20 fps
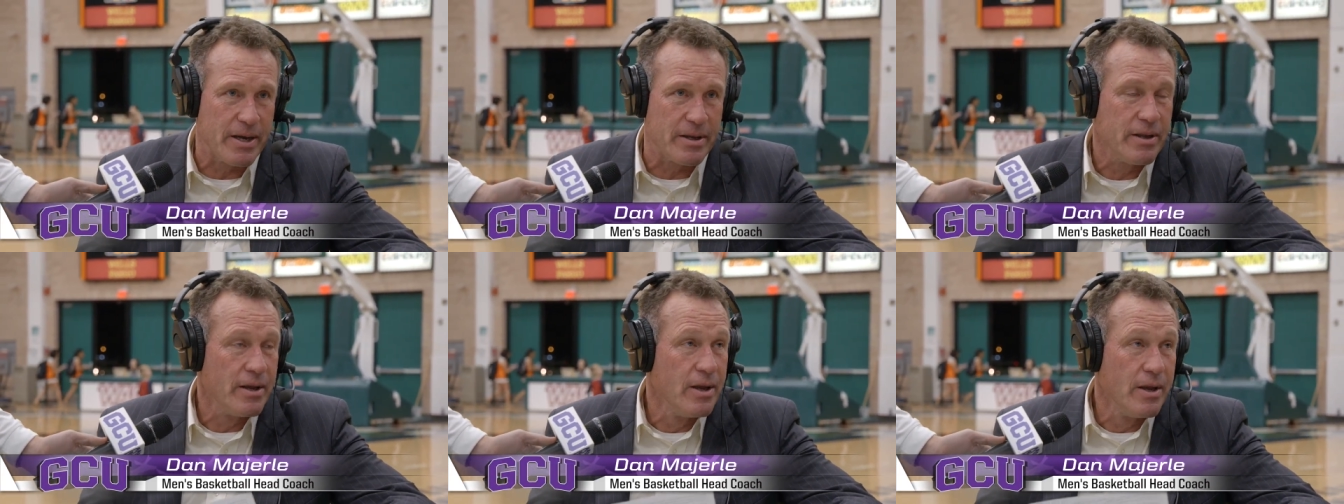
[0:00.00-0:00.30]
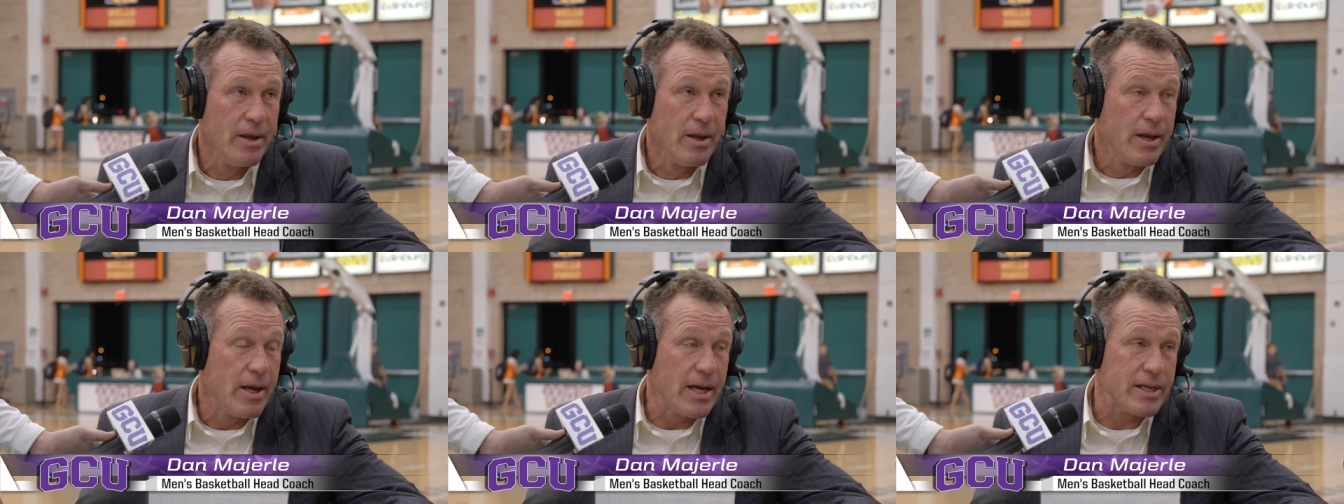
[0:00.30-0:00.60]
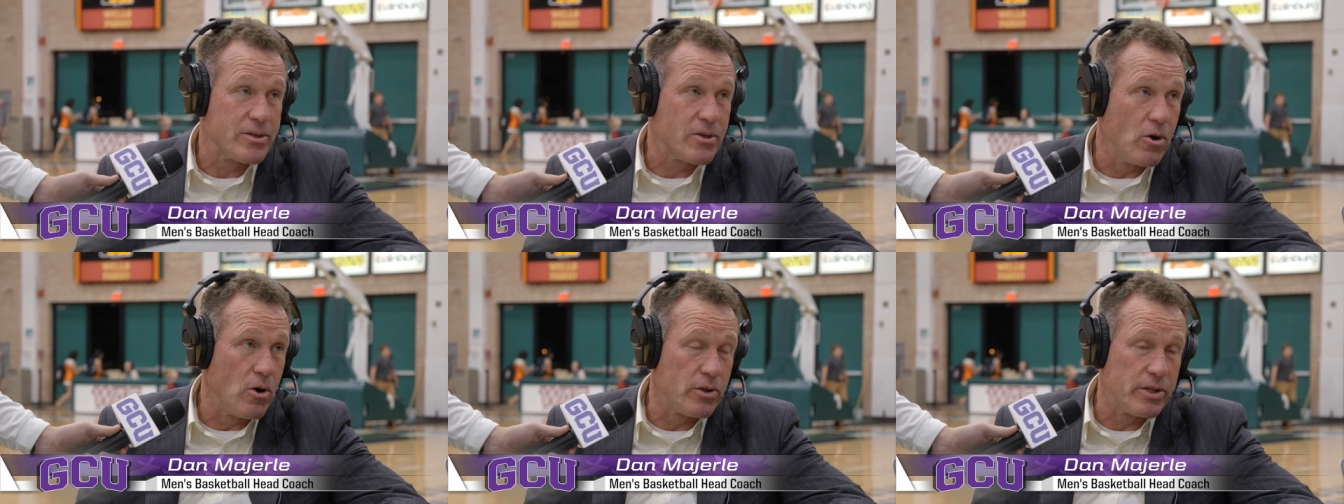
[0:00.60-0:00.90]

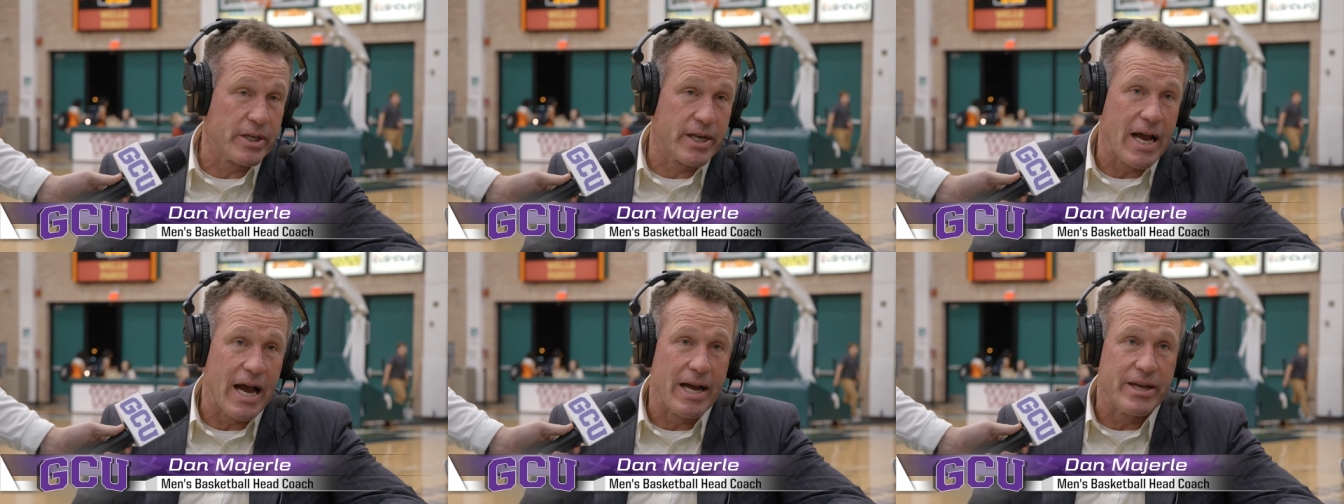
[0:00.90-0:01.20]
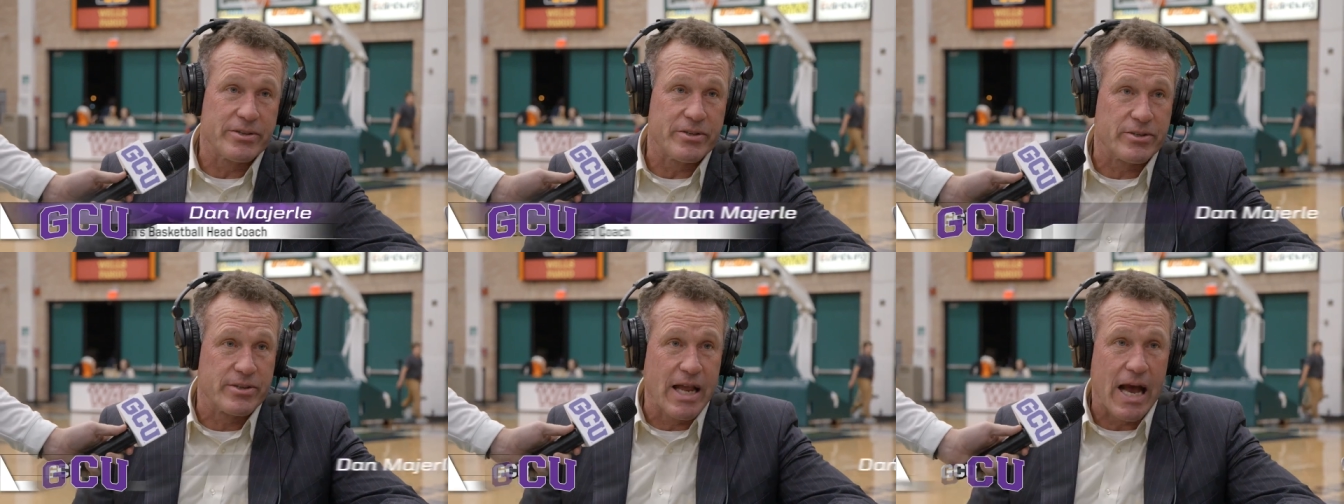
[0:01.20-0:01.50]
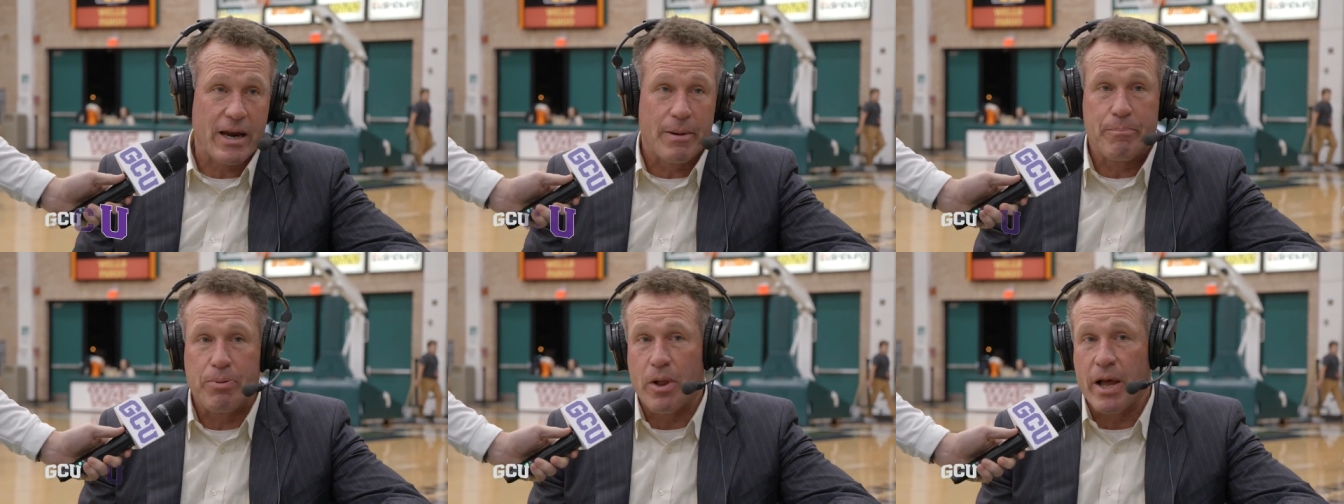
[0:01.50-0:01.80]
I, told the guys there's
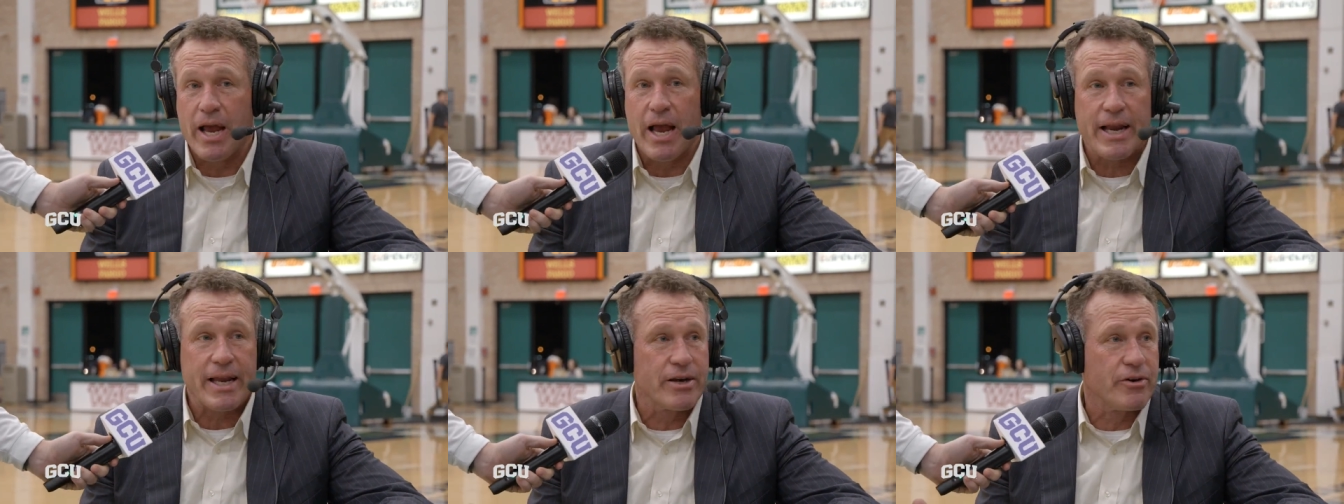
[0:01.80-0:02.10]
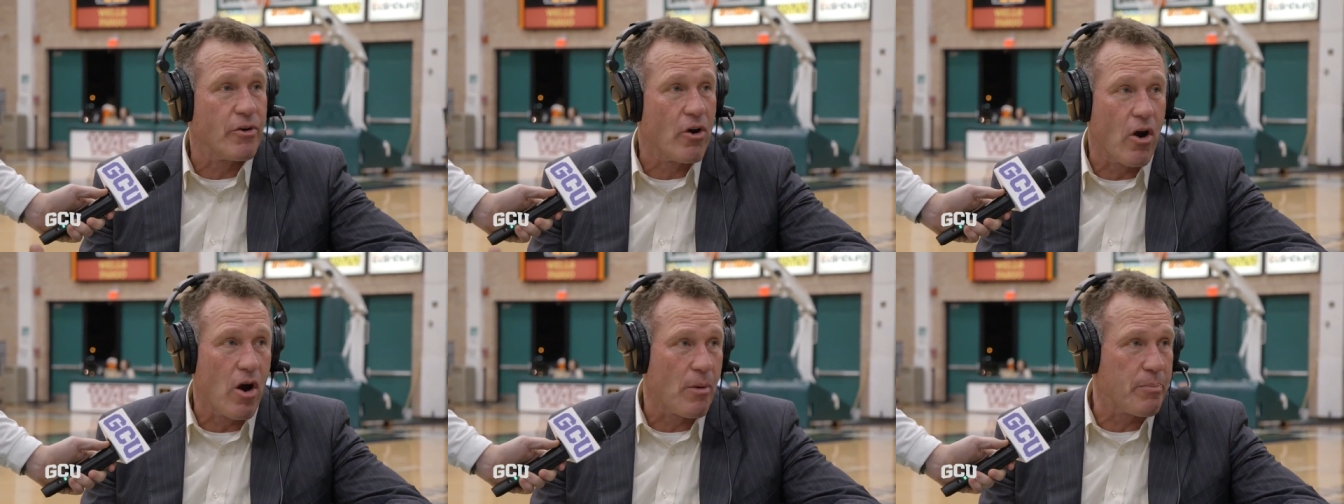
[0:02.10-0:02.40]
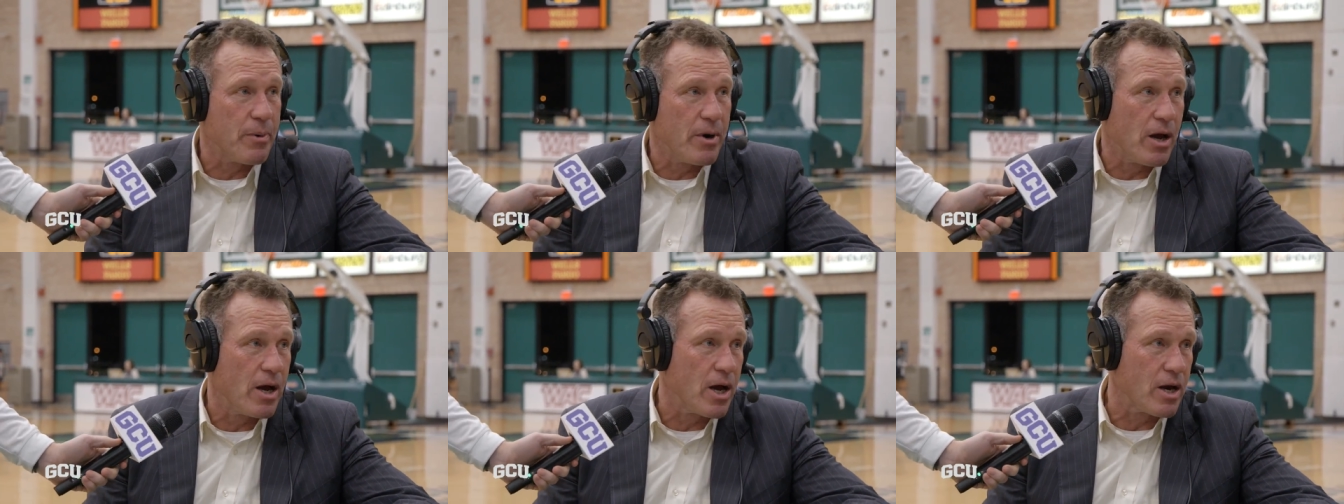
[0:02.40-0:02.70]
not a play I can draw
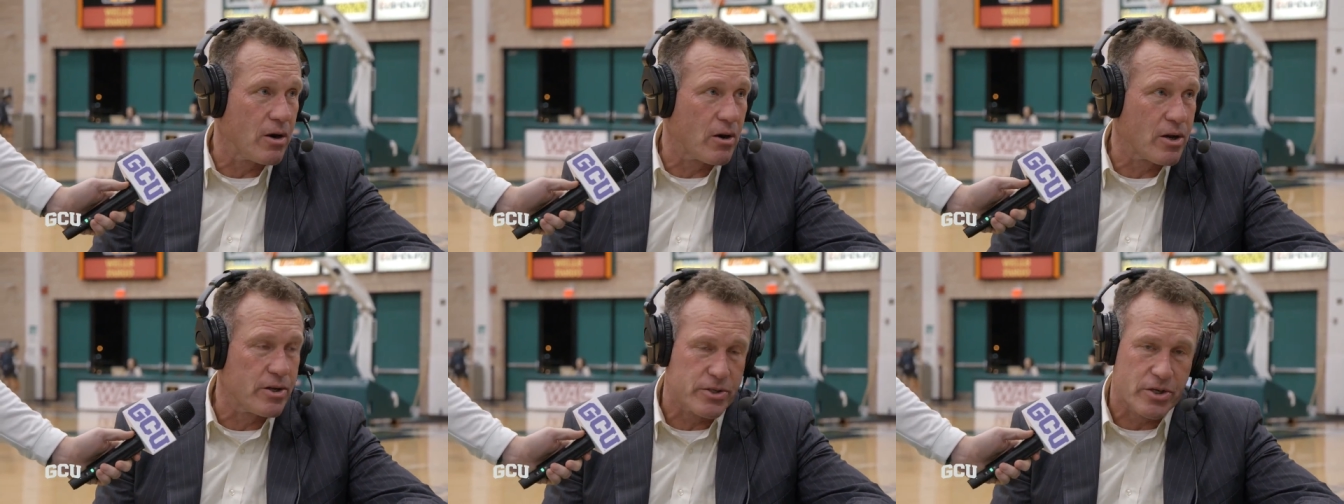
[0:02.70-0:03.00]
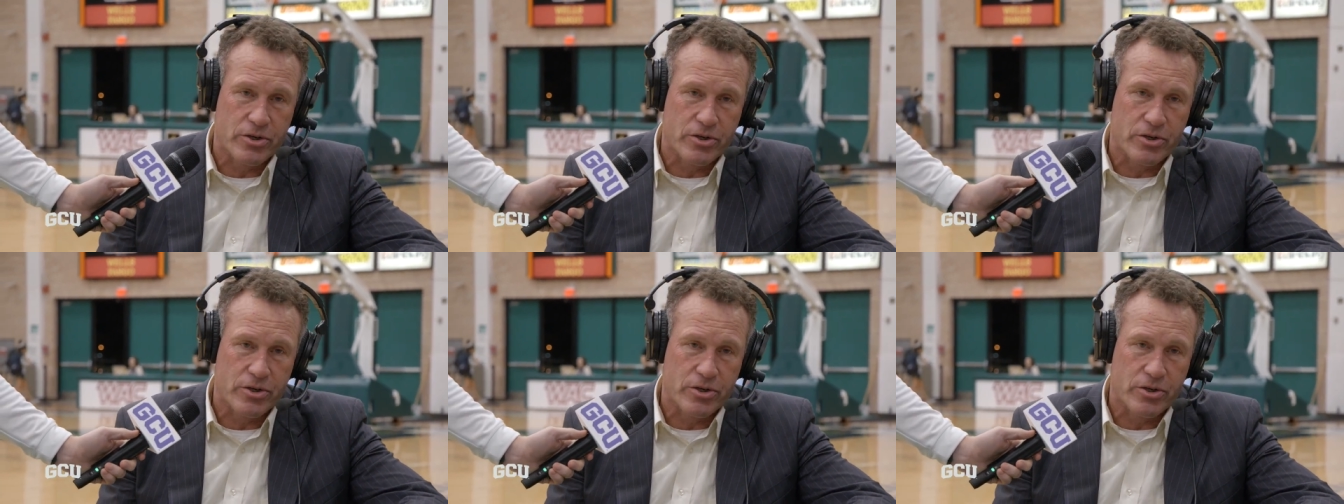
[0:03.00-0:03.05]
up in huddle.